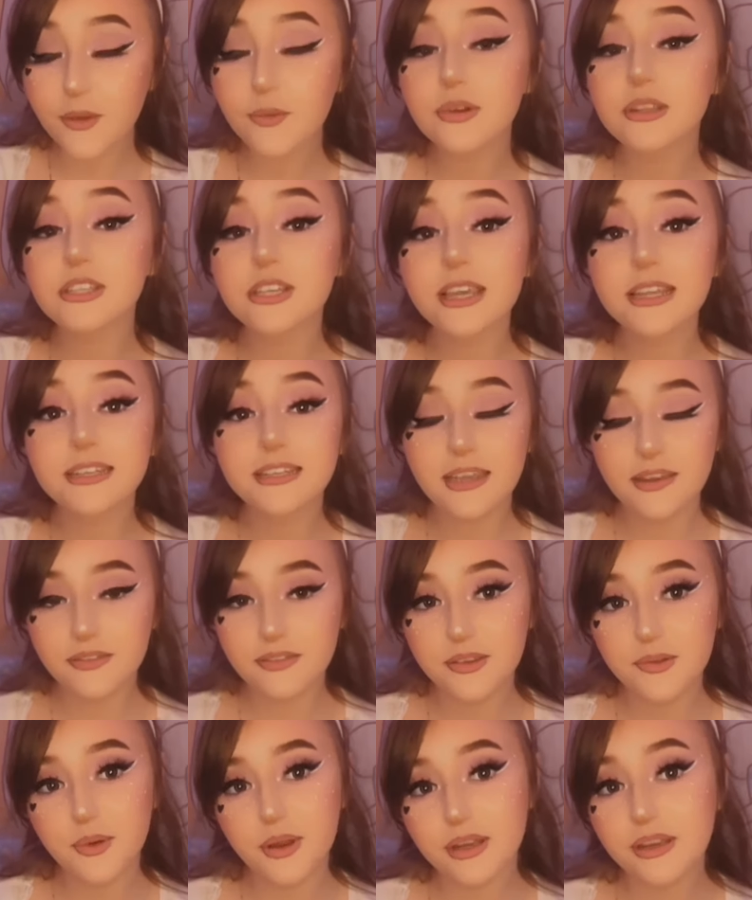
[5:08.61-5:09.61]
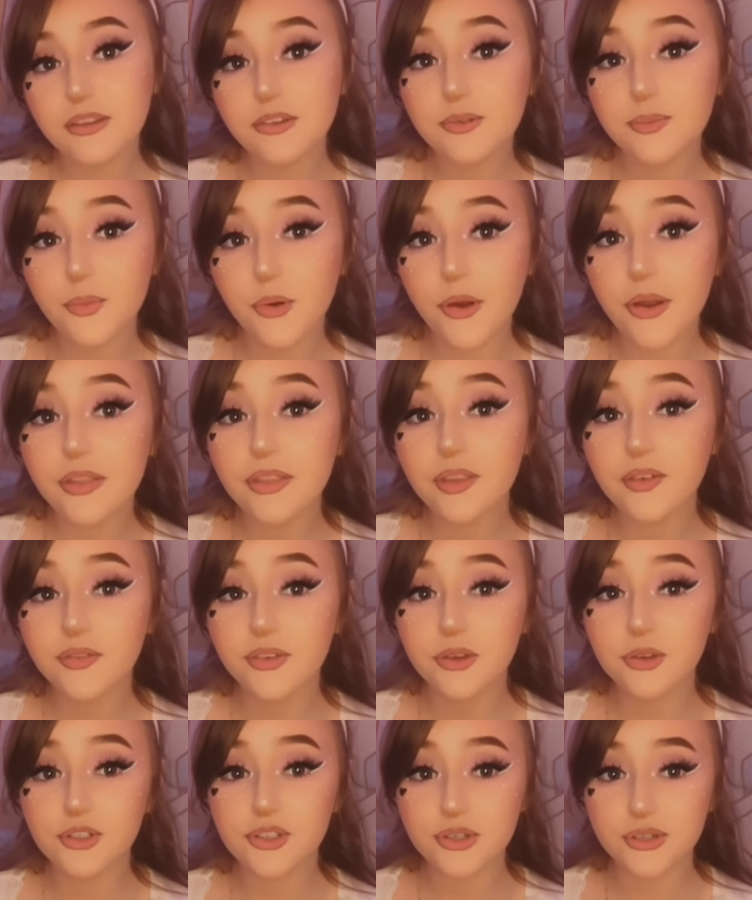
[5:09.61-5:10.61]
which I definitely want to do more in the
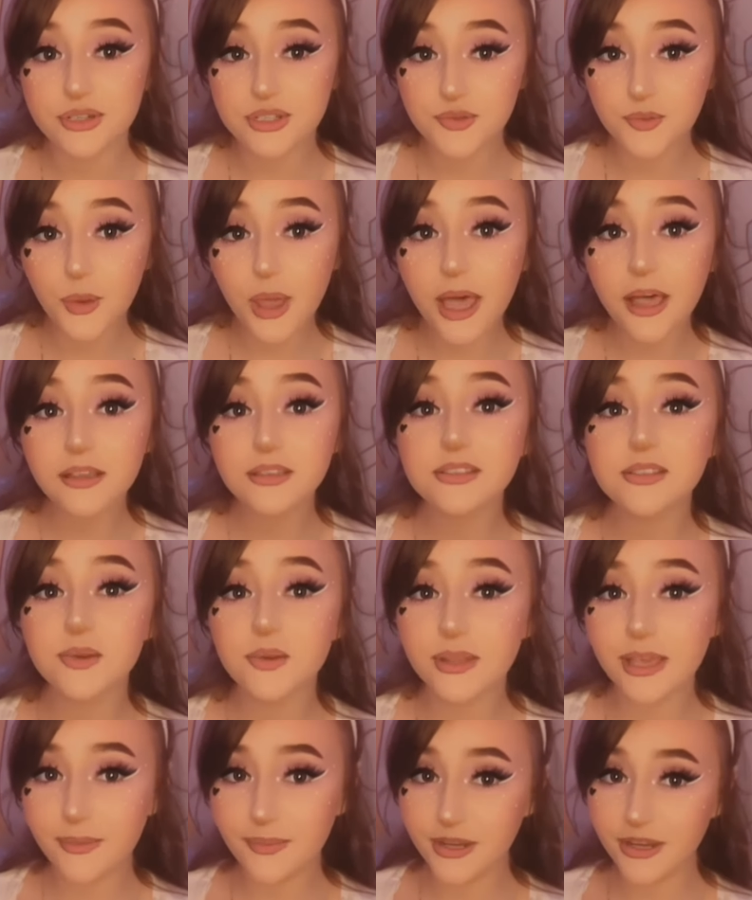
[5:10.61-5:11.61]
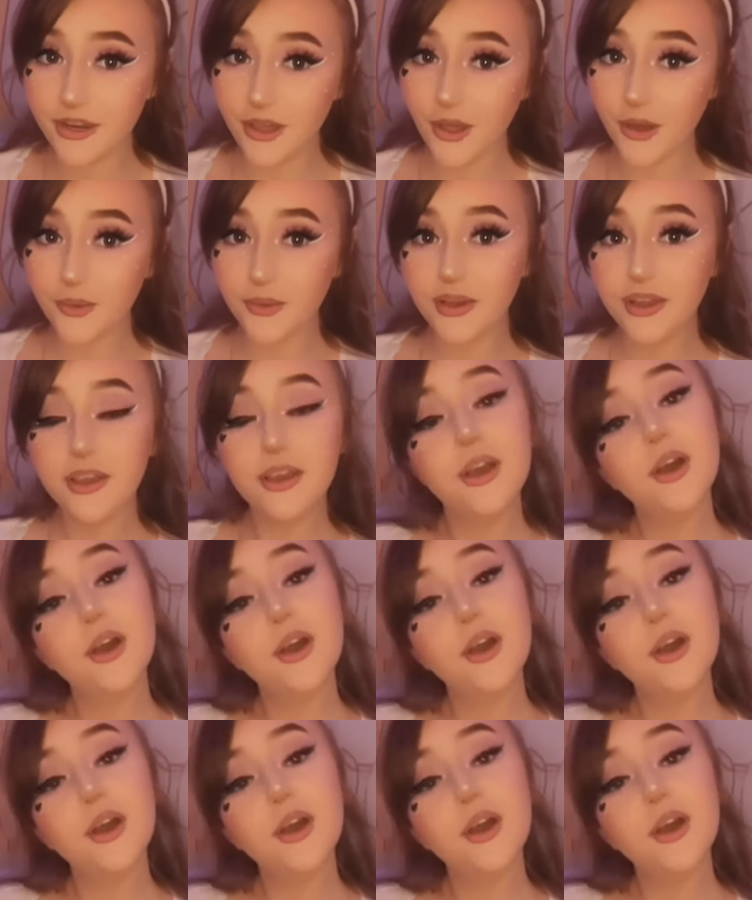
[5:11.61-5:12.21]
future as well so let me know